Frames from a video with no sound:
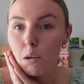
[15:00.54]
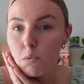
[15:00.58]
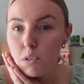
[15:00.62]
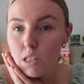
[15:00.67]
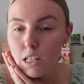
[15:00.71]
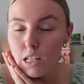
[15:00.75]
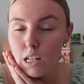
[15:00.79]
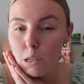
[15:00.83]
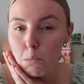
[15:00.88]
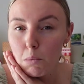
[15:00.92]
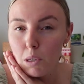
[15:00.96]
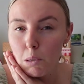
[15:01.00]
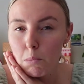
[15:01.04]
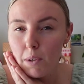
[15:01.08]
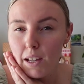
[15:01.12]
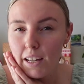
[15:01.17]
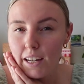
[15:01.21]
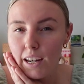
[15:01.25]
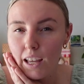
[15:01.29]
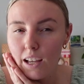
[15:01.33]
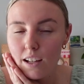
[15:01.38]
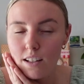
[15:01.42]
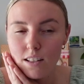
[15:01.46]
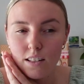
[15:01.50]
was going to be my
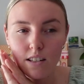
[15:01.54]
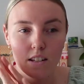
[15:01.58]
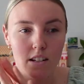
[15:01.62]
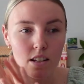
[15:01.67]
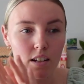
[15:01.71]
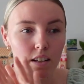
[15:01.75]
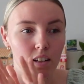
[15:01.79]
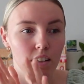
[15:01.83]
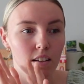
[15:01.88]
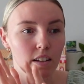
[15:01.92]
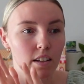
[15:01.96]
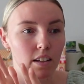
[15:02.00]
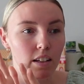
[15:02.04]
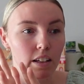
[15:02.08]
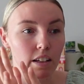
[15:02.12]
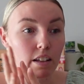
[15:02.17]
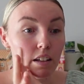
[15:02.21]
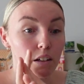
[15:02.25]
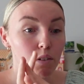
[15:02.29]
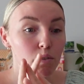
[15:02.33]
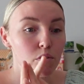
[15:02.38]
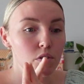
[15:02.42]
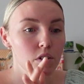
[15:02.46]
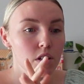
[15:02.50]
next
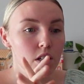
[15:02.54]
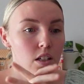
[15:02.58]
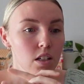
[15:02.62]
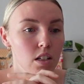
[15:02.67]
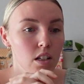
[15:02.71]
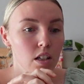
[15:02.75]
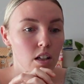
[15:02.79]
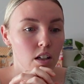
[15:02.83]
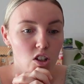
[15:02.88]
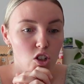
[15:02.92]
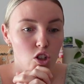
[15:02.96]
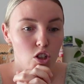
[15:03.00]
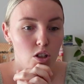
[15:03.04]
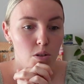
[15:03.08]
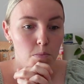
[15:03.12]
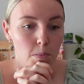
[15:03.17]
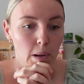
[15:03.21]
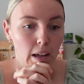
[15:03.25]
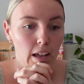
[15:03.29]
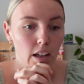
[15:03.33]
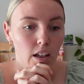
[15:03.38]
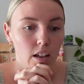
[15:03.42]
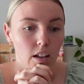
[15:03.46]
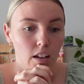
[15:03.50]
gift to
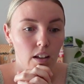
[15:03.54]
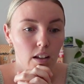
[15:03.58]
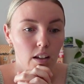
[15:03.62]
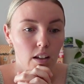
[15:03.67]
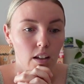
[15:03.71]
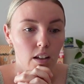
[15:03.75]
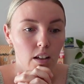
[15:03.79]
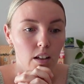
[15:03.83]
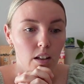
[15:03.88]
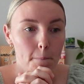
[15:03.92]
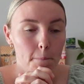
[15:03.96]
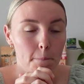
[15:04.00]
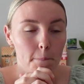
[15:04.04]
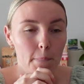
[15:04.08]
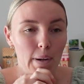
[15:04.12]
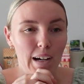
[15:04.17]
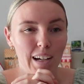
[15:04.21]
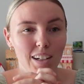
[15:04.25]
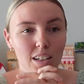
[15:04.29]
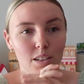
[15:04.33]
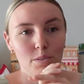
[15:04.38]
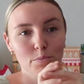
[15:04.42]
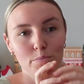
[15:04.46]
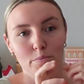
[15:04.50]
make,
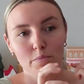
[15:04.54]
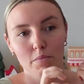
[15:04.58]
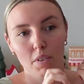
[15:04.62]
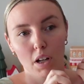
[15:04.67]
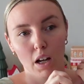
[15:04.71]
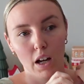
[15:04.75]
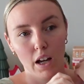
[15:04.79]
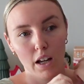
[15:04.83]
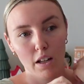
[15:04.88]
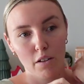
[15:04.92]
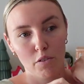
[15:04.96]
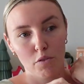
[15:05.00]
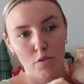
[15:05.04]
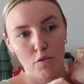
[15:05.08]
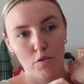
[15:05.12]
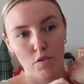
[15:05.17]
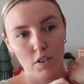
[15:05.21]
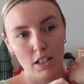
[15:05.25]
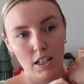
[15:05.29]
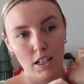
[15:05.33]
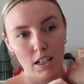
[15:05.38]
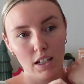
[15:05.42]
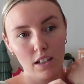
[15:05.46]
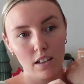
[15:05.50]
but I
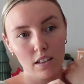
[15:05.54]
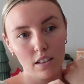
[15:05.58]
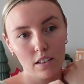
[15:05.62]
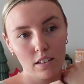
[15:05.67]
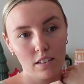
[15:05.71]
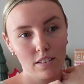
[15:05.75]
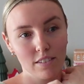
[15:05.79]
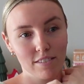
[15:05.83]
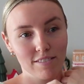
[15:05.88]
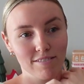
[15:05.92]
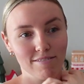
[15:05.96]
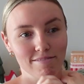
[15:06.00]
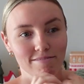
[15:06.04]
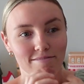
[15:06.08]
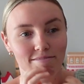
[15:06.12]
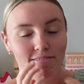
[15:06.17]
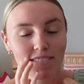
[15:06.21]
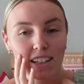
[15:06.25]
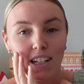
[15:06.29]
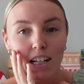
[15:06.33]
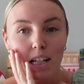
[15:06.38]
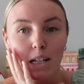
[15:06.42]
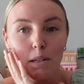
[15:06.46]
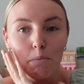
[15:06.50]
fear
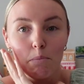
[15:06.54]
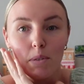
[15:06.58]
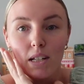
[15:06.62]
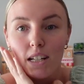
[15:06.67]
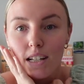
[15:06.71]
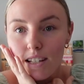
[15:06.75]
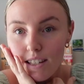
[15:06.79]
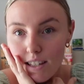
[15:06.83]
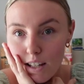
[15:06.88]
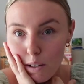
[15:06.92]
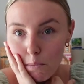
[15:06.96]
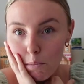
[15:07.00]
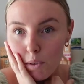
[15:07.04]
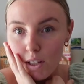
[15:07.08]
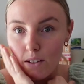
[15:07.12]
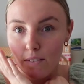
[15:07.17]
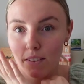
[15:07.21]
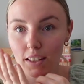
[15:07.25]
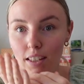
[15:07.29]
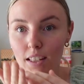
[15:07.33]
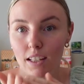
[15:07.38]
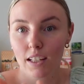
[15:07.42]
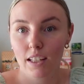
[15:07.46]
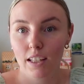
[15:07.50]
because I'm
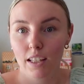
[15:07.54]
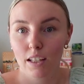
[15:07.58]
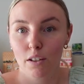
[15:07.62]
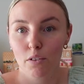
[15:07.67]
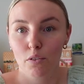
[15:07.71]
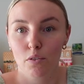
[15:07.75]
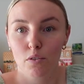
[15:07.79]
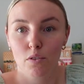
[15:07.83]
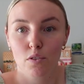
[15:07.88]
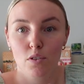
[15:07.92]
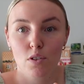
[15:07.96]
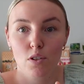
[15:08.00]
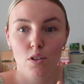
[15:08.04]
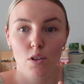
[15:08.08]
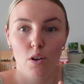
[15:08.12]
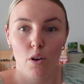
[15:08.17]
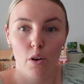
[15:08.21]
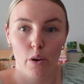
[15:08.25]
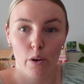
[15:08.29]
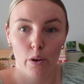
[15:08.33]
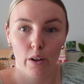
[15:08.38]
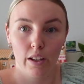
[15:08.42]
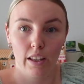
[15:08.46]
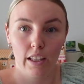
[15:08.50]
giving the gift
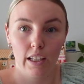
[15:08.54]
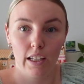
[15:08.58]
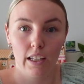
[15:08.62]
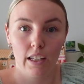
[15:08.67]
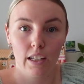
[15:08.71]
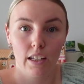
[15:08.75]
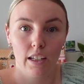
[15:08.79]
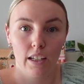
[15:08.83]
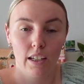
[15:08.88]
early,